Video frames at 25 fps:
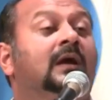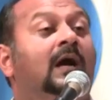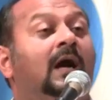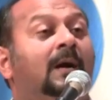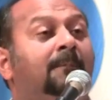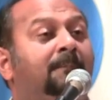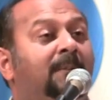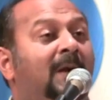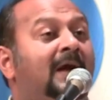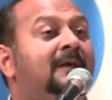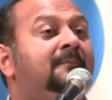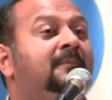
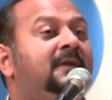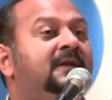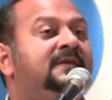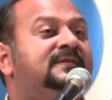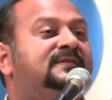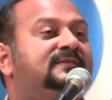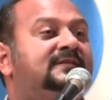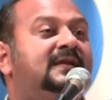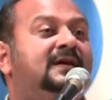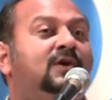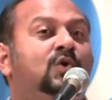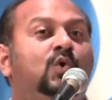A Prime
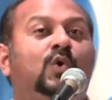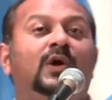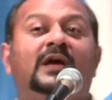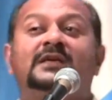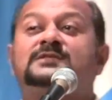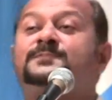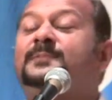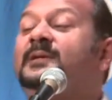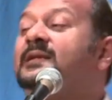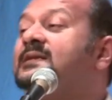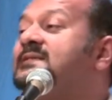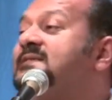Minister who
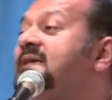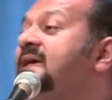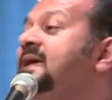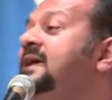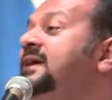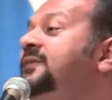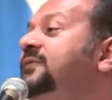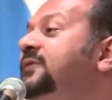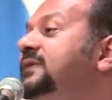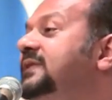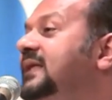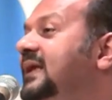has been
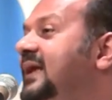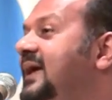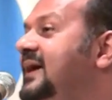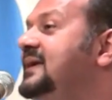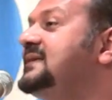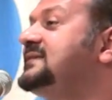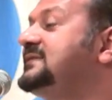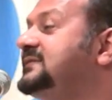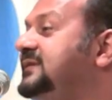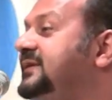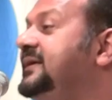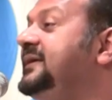saying for the
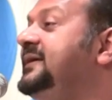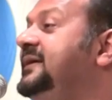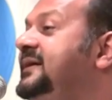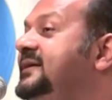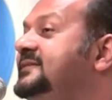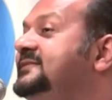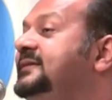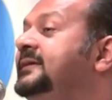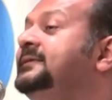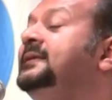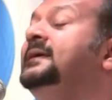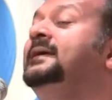last 3
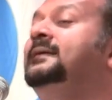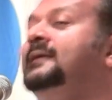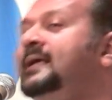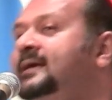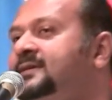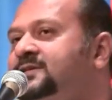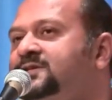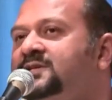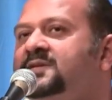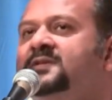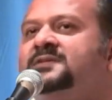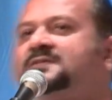years that the
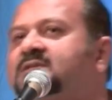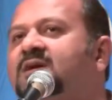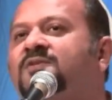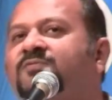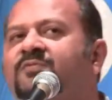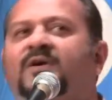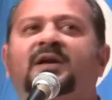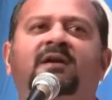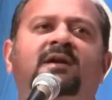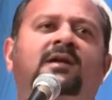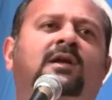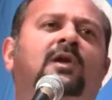elections
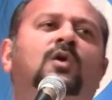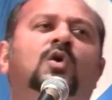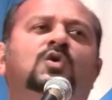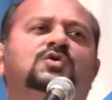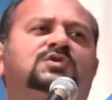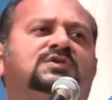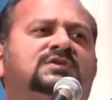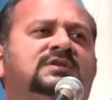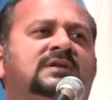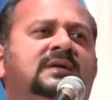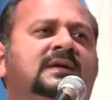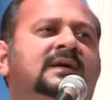are very
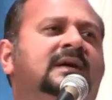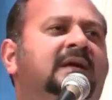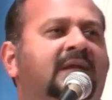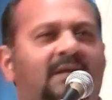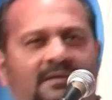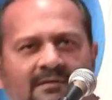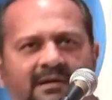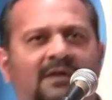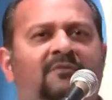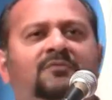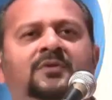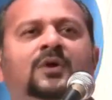close,
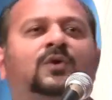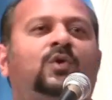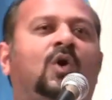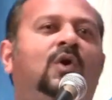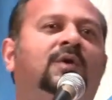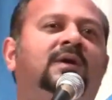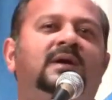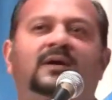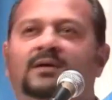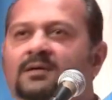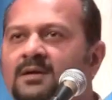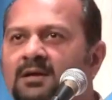round the
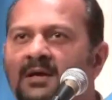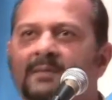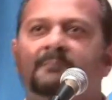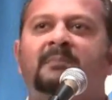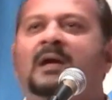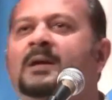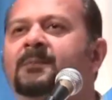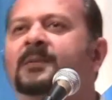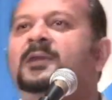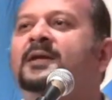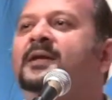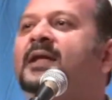corner,
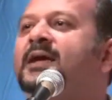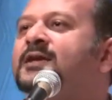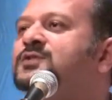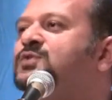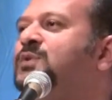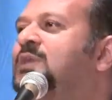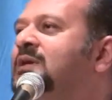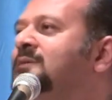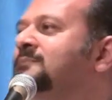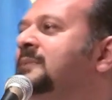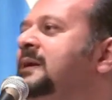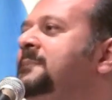maybe
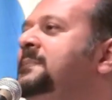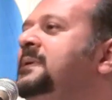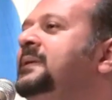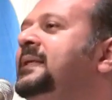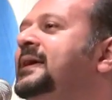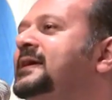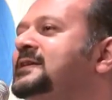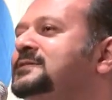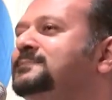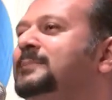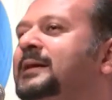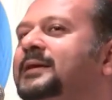next week, maybe
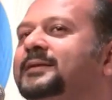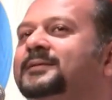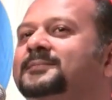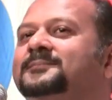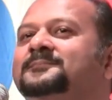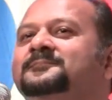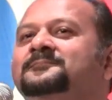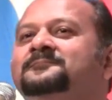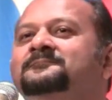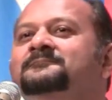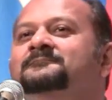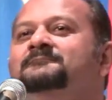next
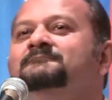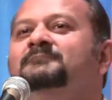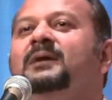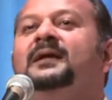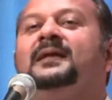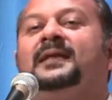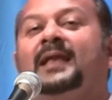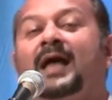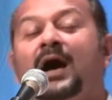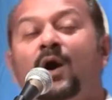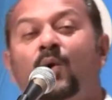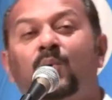month.
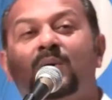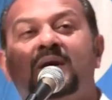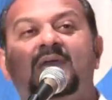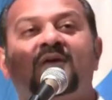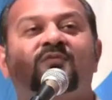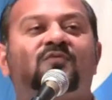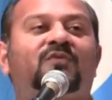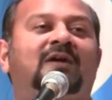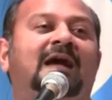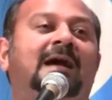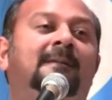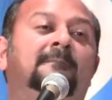But now we
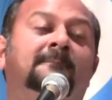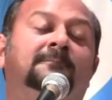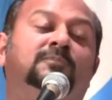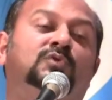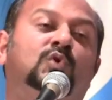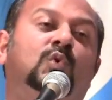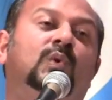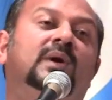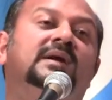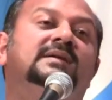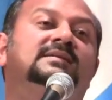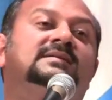have come
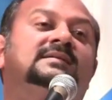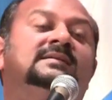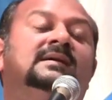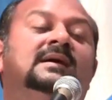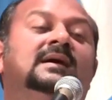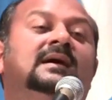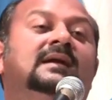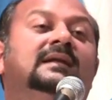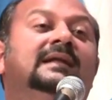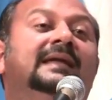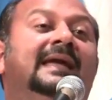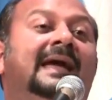towards
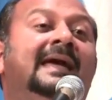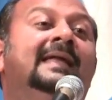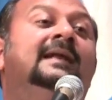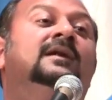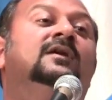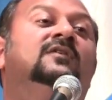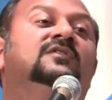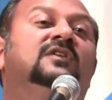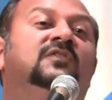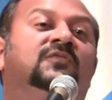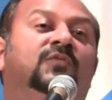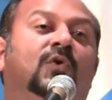the
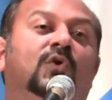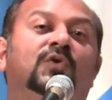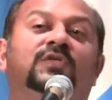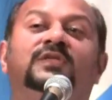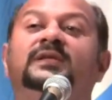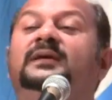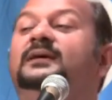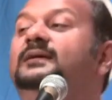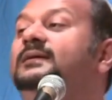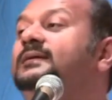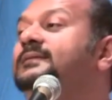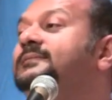end of the
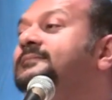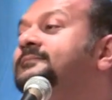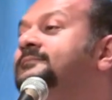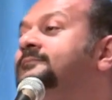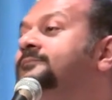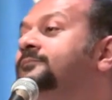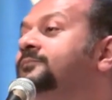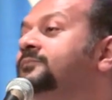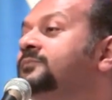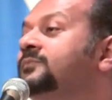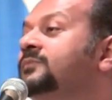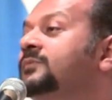4th year.
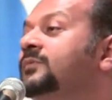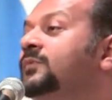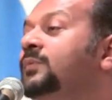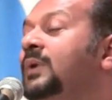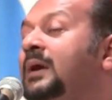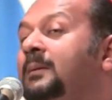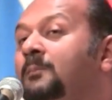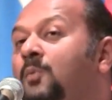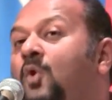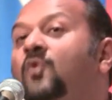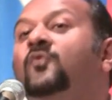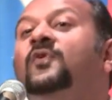
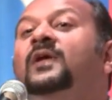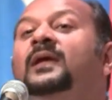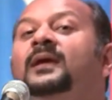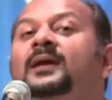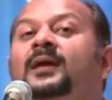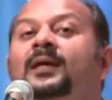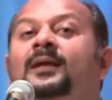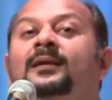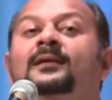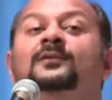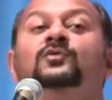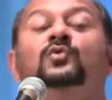We are
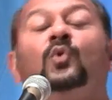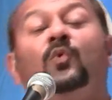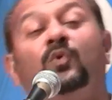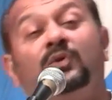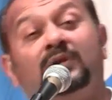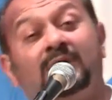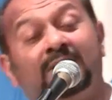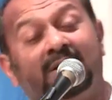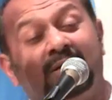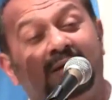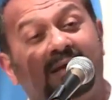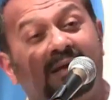moving
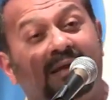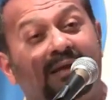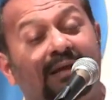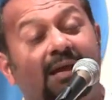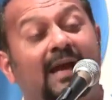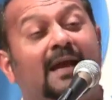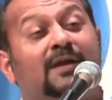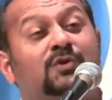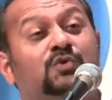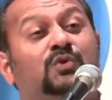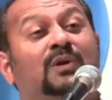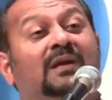into
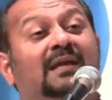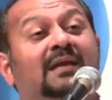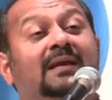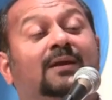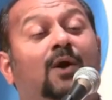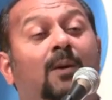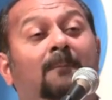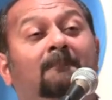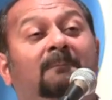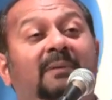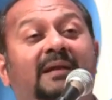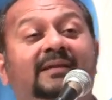actually
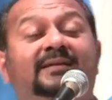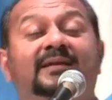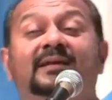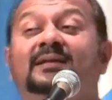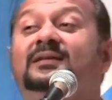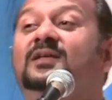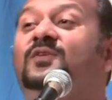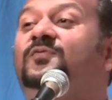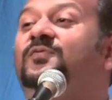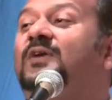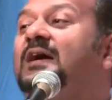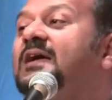
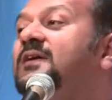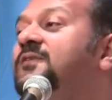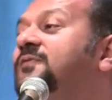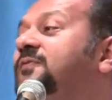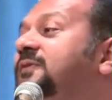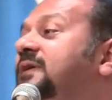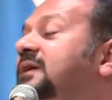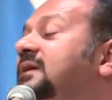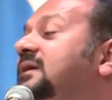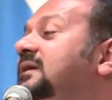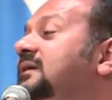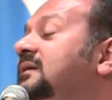completing the
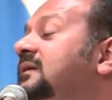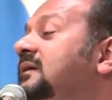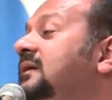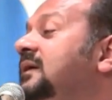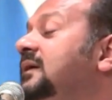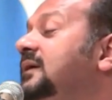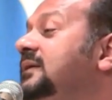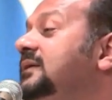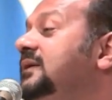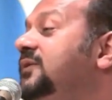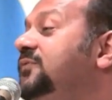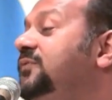
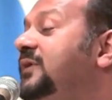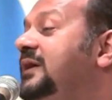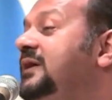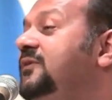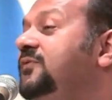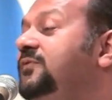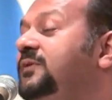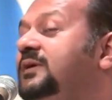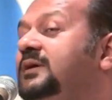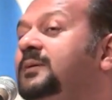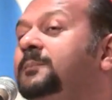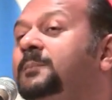
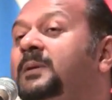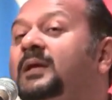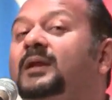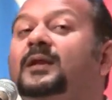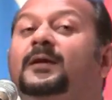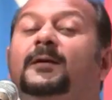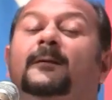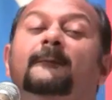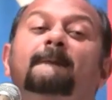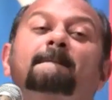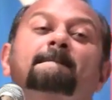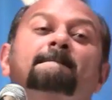5-year
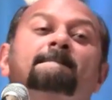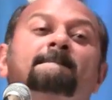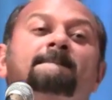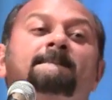period.